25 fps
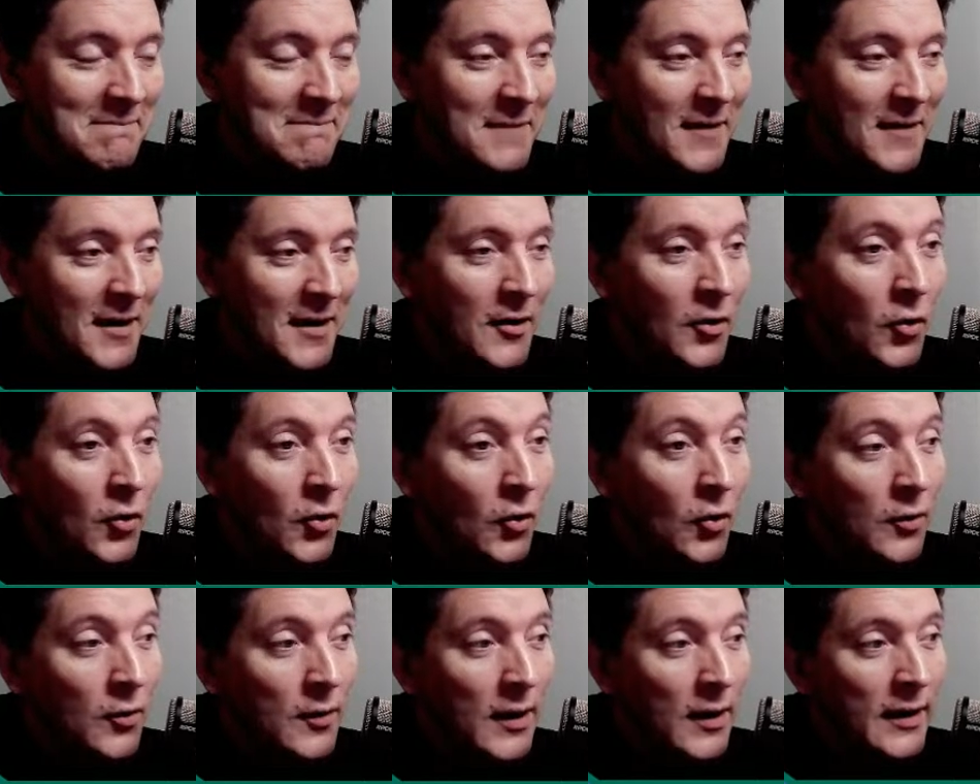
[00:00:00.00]
I
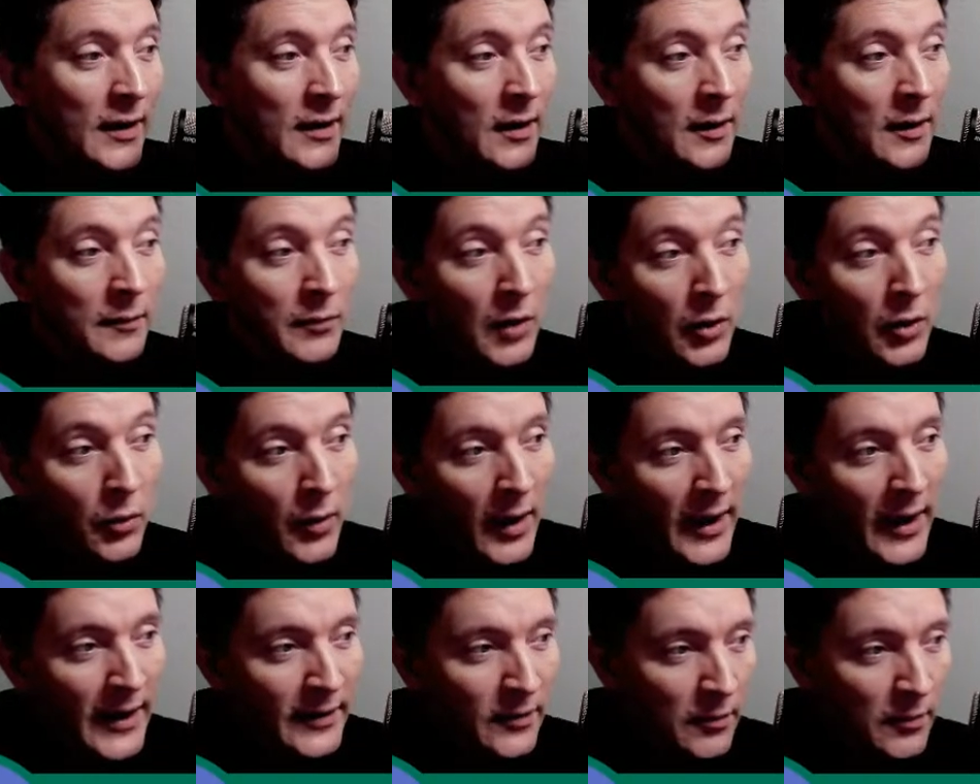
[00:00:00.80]
know. And now
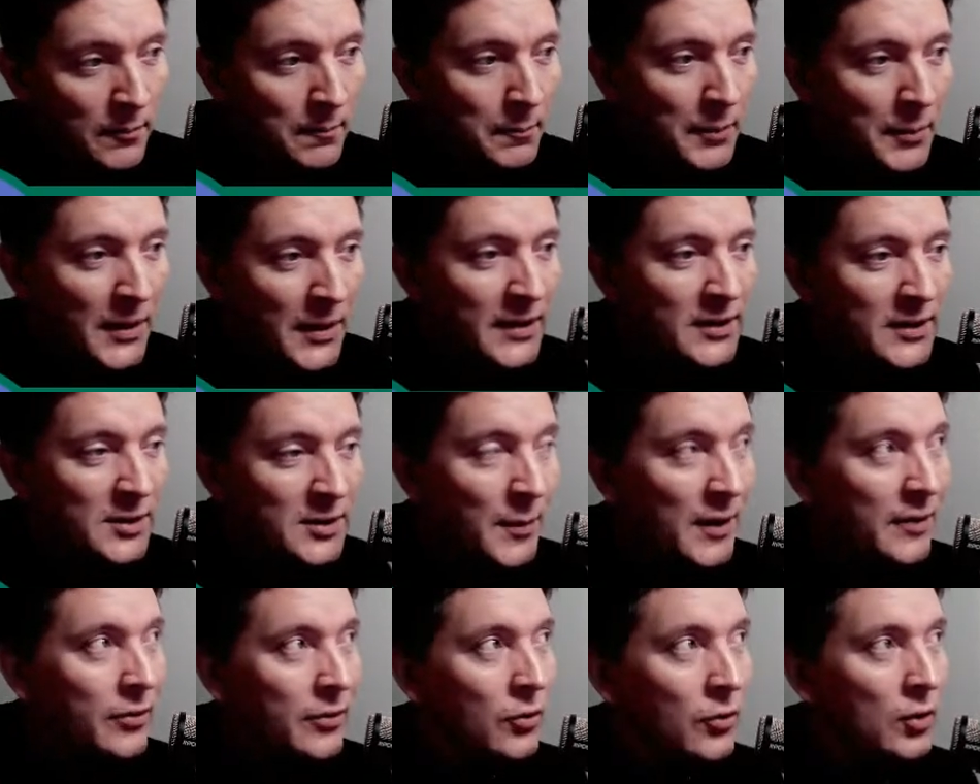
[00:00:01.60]
Adam Beanie
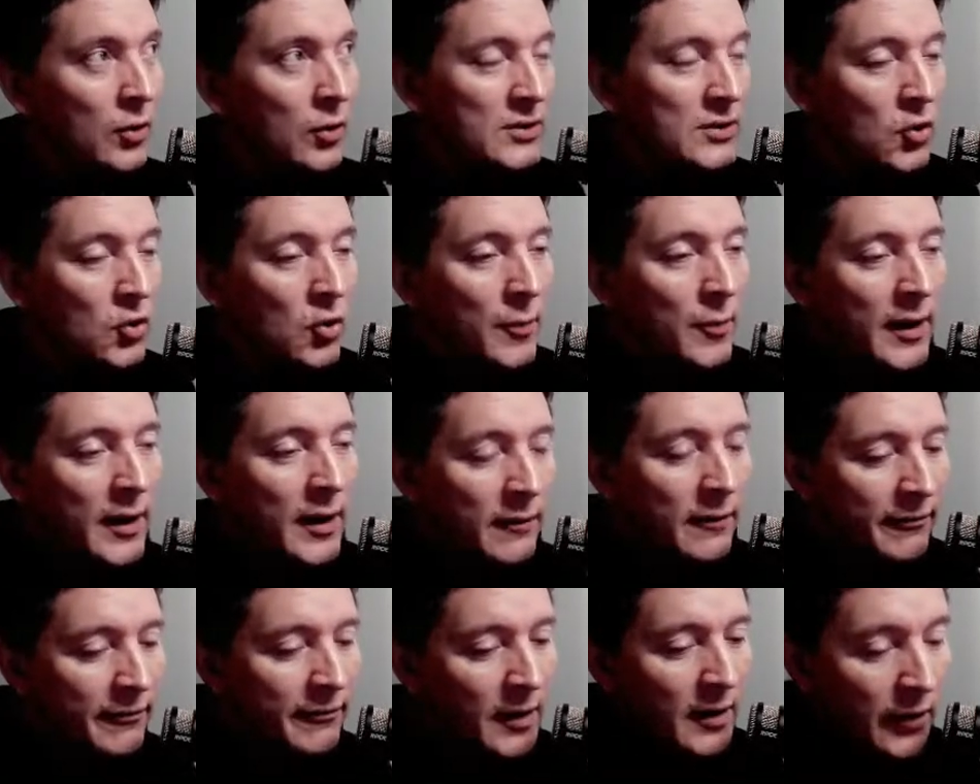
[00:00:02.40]
Smith, who is commenting
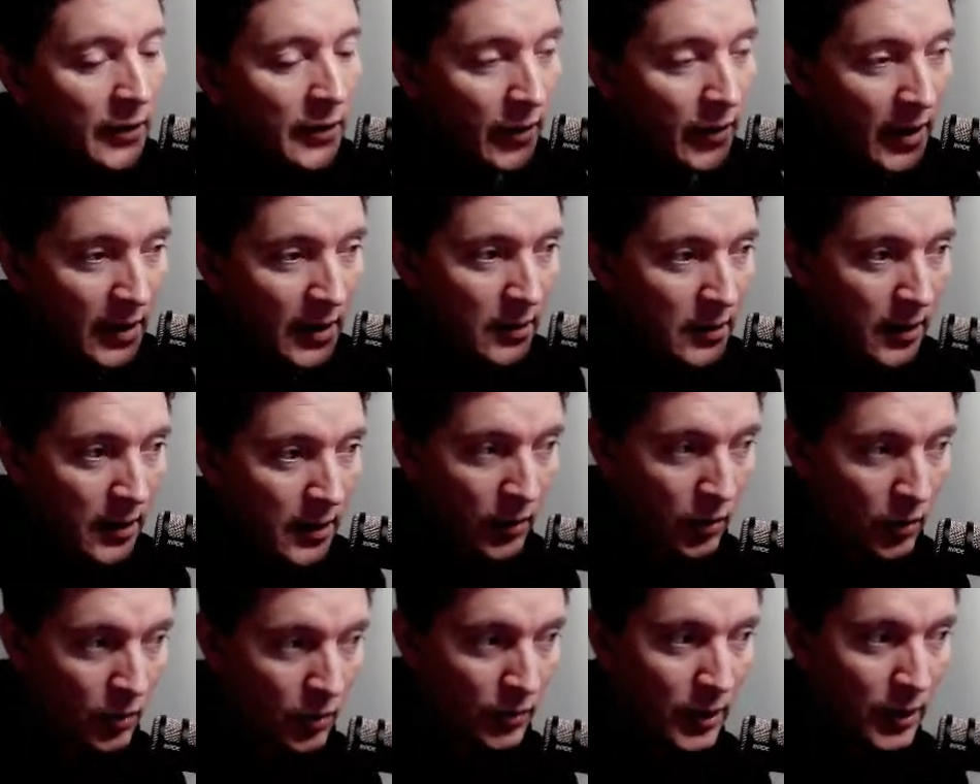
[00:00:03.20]
fairly regularly
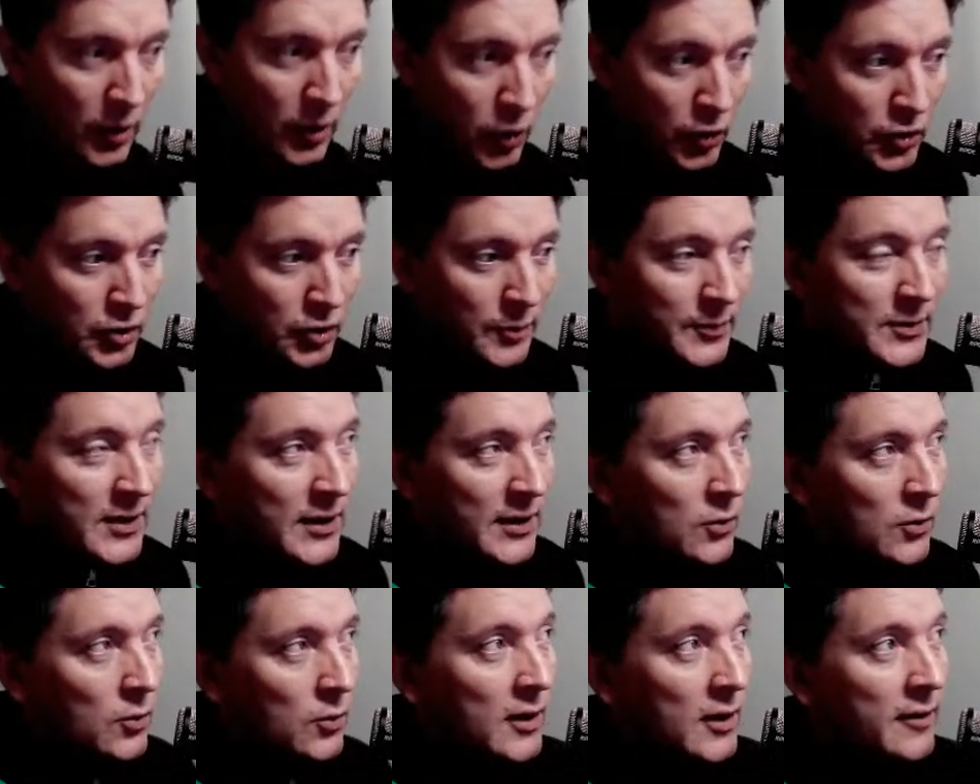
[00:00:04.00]
on the YouTube
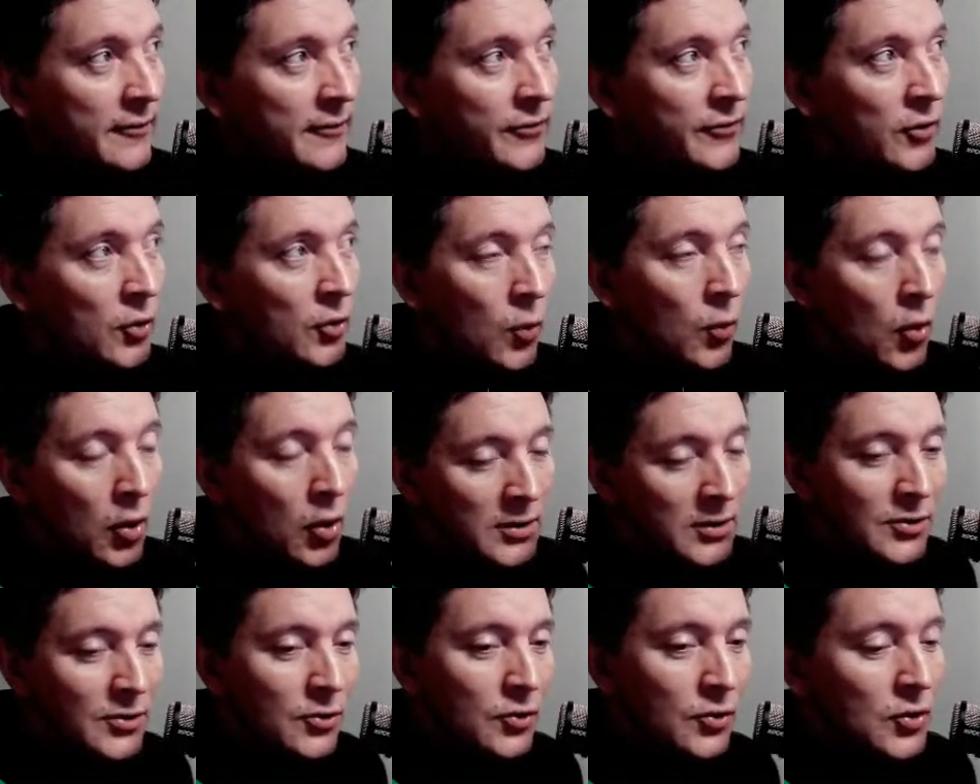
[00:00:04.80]
channel, if you're
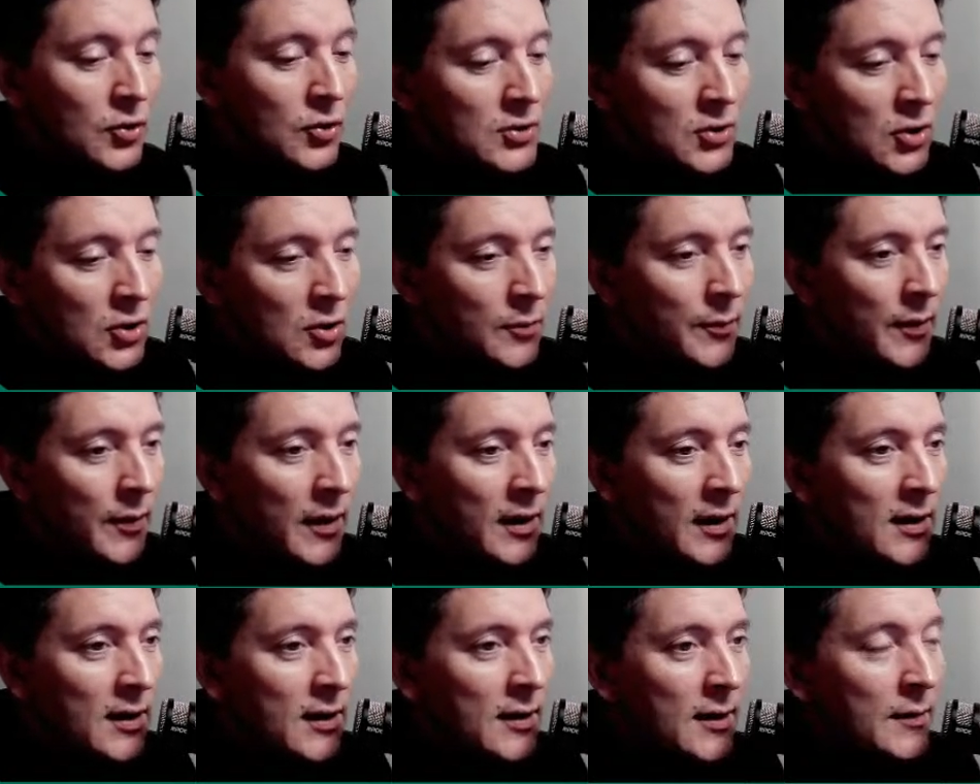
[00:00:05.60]
watching on YouTube,
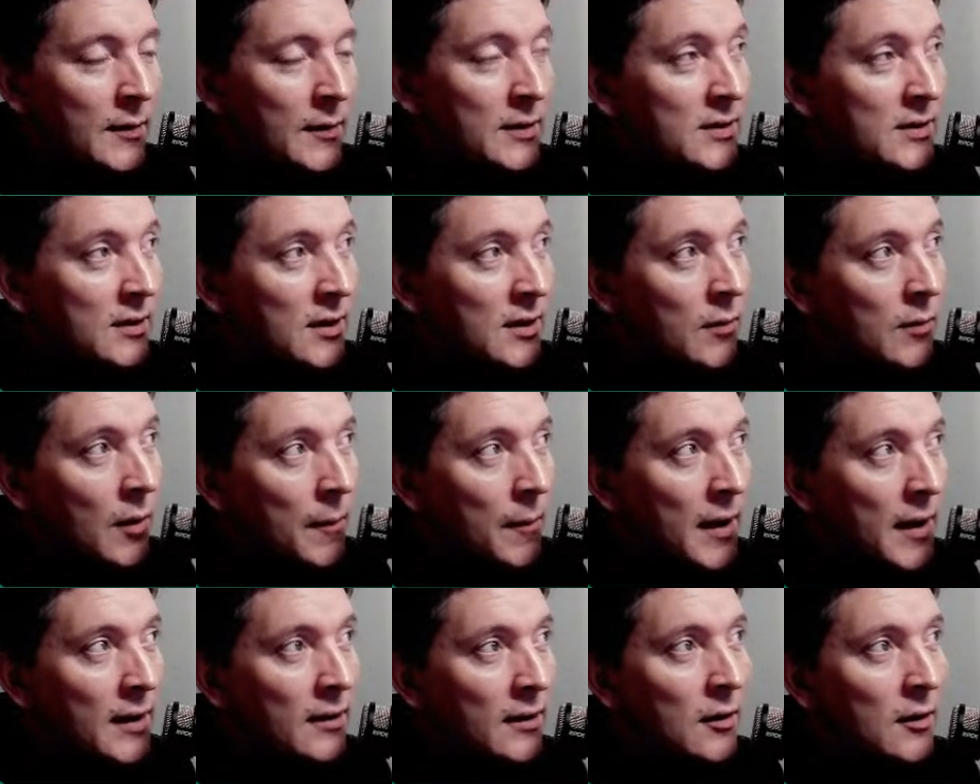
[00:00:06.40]
as I keep
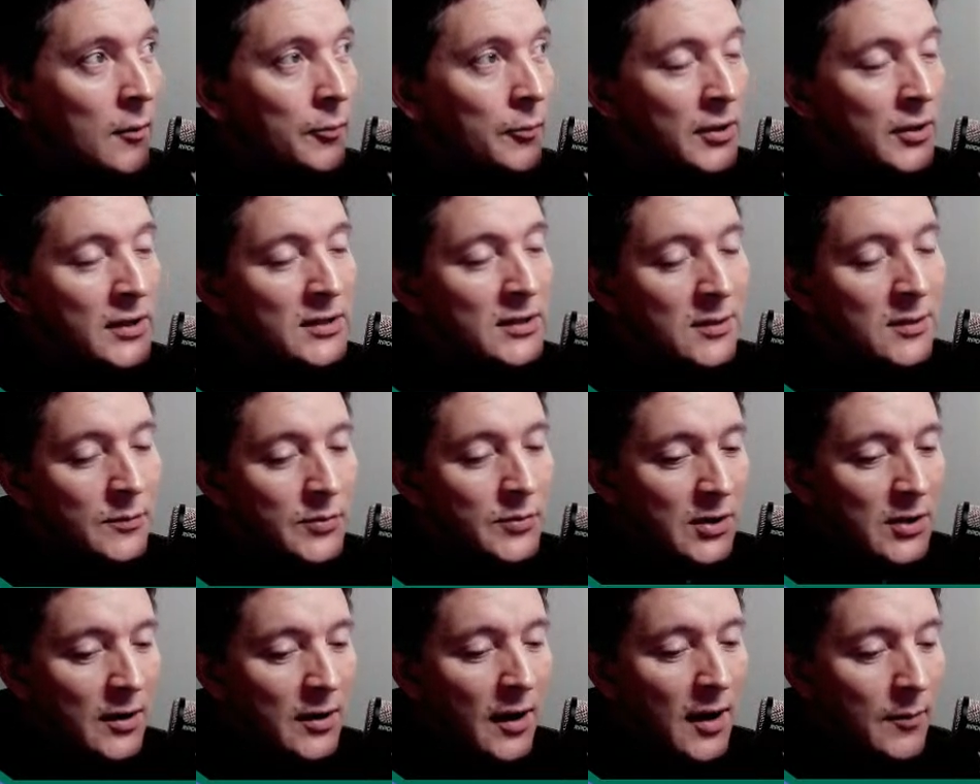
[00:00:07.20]
reminding you, please
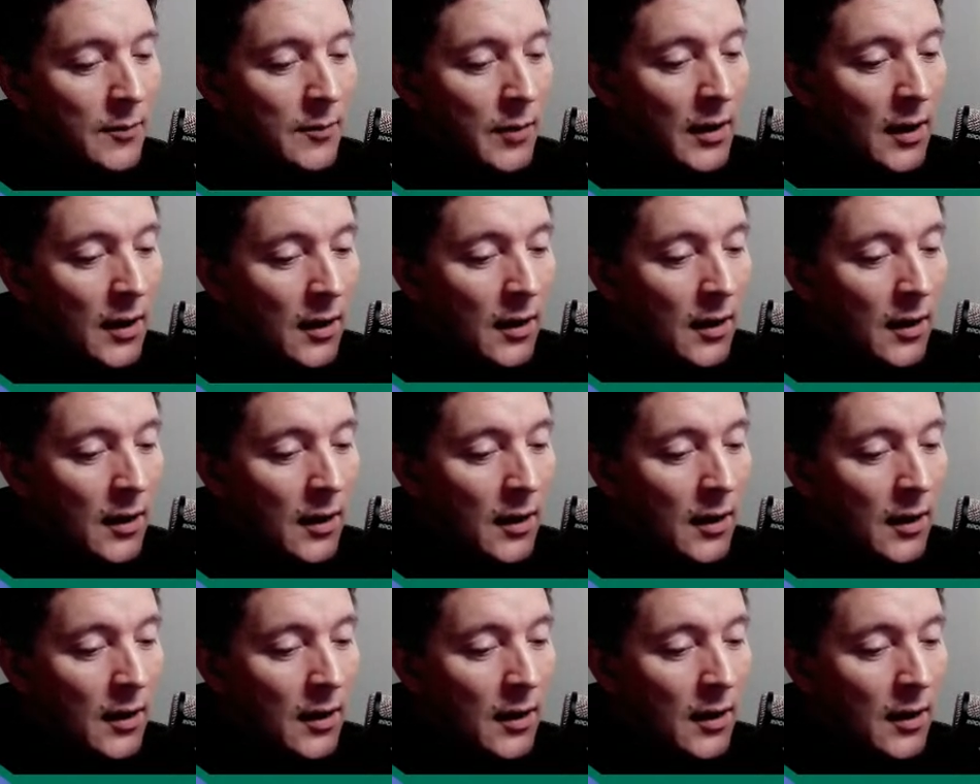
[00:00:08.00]
subscribe,